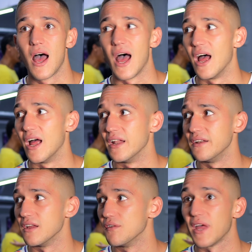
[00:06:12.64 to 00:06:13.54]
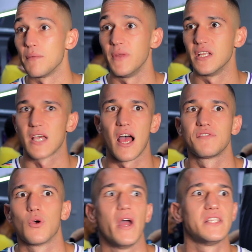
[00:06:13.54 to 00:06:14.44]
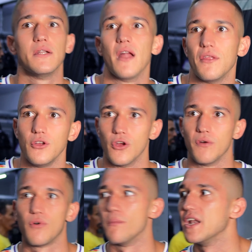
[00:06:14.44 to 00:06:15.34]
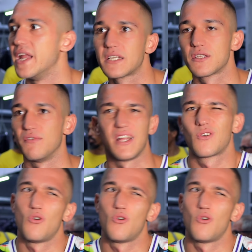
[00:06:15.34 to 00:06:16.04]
and if that means I have to wait another year for my next event,